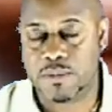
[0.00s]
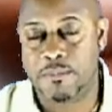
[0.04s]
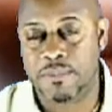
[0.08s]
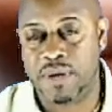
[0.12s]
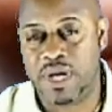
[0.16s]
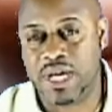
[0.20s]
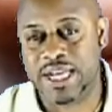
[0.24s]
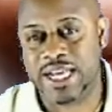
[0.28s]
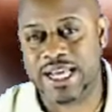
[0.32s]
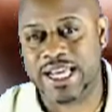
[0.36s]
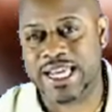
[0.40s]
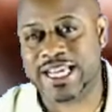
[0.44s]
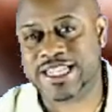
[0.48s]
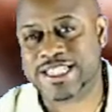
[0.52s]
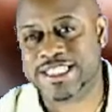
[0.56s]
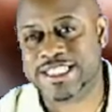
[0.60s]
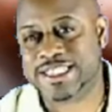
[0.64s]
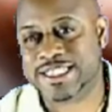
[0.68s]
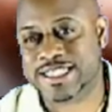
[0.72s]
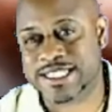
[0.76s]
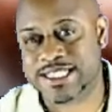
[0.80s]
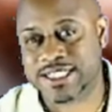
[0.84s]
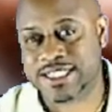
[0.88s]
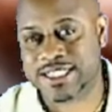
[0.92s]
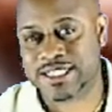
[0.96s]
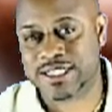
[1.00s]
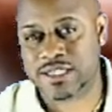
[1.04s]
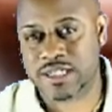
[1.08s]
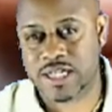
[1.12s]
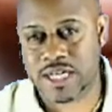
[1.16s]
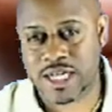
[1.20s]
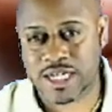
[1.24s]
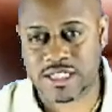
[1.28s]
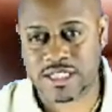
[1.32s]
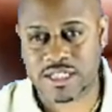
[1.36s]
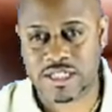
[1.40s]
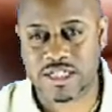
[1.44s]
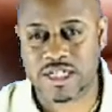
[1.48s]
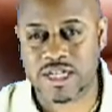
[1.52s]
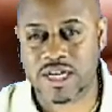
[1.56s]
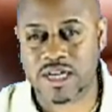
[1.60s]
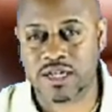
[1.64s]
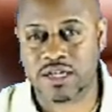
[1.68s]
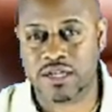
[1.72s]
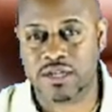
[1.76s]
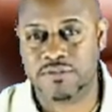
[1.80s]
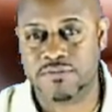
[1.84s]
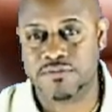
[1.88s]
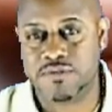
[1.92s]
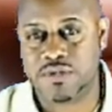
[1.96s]
but innocent as
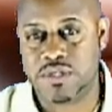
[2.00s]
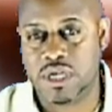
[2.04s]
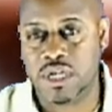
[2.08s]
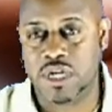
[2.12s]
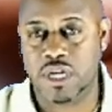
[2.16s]
doves.